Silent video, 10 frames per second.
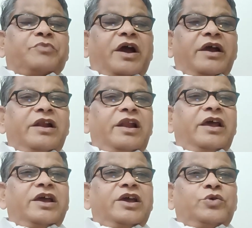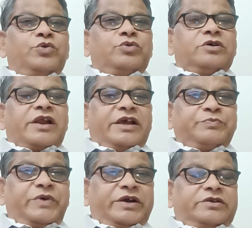Kindly give
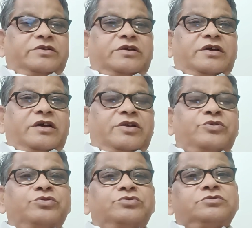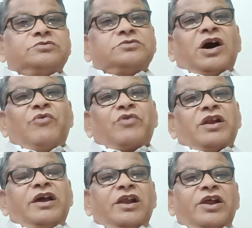respect to our
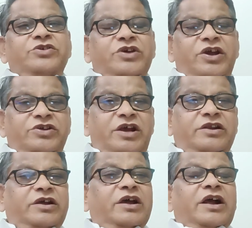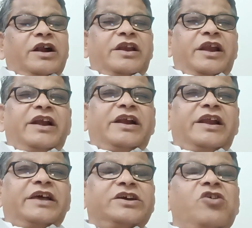legal education, treat it
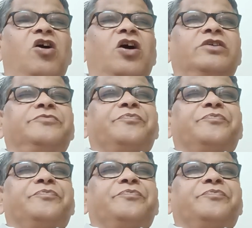as a god,